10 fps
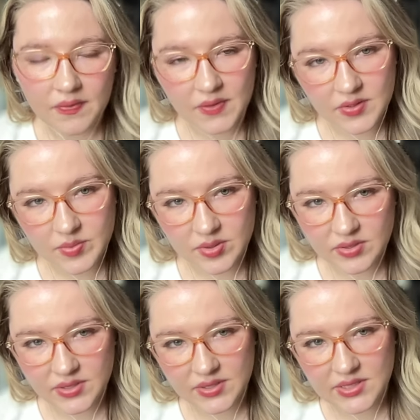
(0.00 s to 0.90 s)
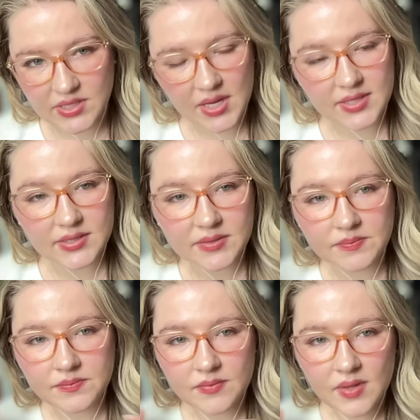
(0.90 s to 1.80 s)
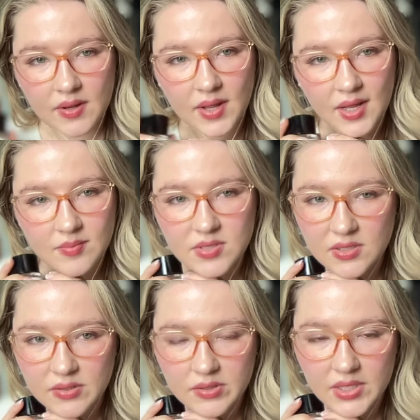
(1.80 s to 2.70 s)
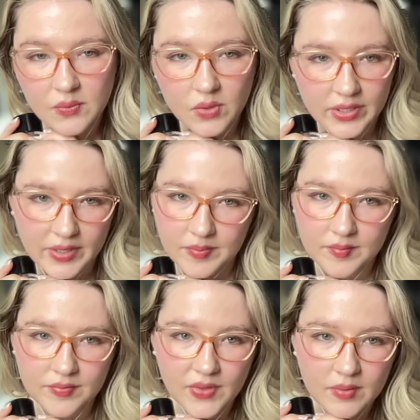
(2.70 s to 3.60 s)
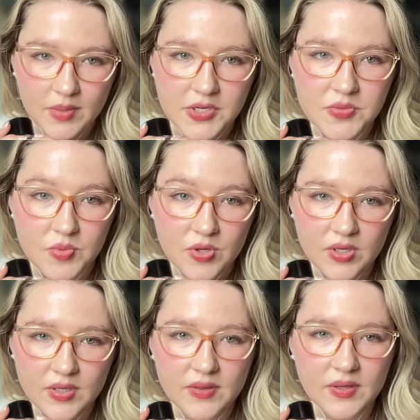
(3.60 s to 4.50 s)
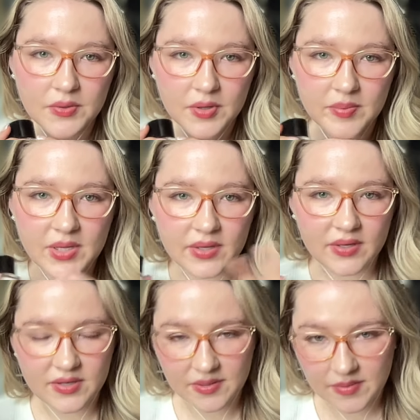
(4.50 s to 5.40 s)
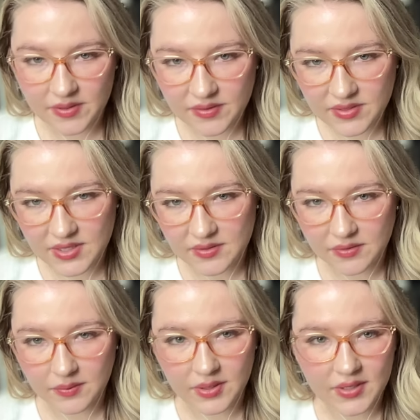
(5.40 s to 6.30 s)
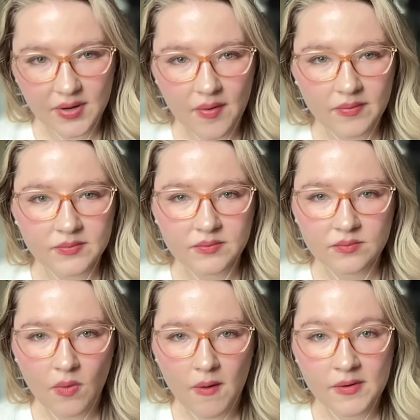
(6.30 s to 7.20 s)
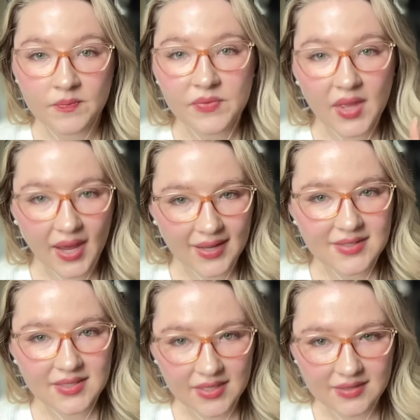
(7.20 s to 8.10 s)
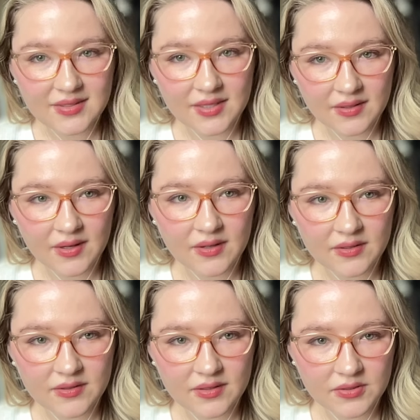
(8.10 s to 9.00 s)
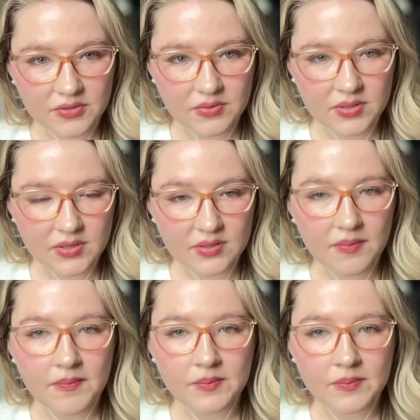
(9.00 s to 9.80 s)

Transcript: This person says, absolutely woody, much more the creamy autumnal sandalwood as an Estee Lauder sensuous